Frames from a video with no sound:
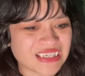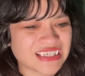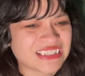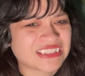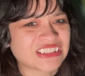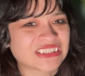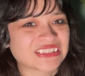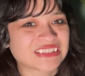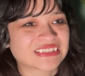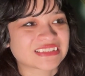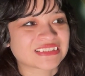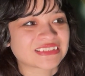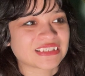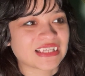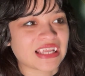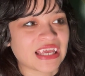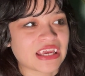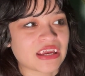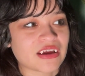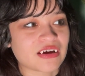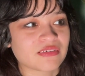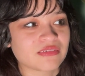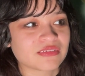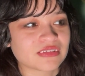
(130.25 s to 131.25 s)
It just
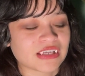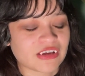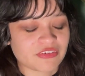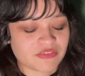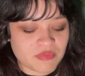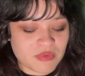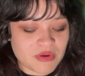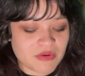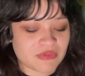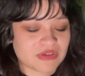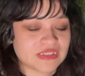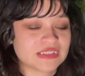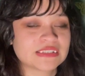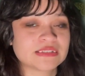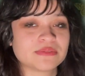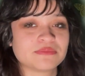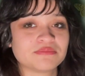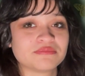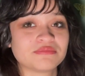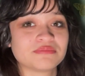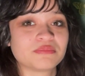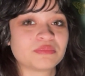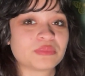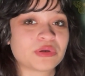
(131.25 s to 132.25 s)
like left me with
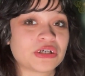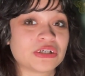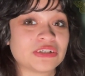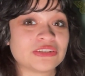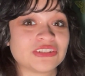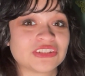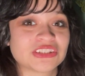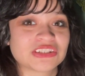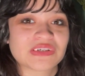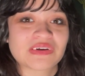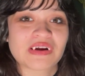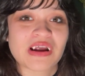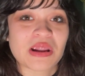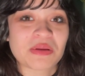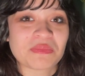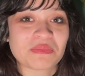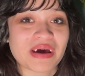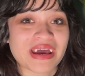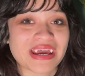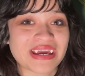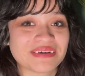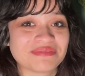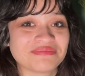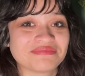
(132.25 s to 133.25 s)
some burns around
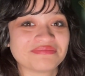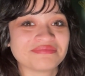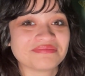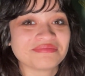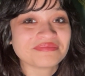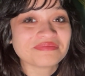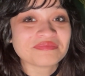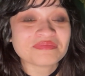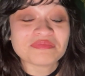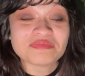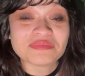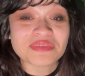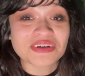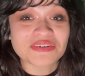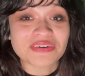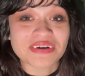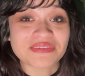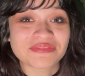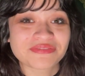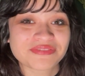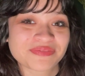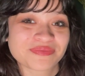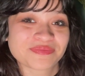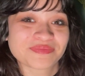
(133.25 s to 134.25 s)
my
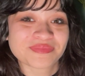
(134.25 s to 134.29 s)
midriff.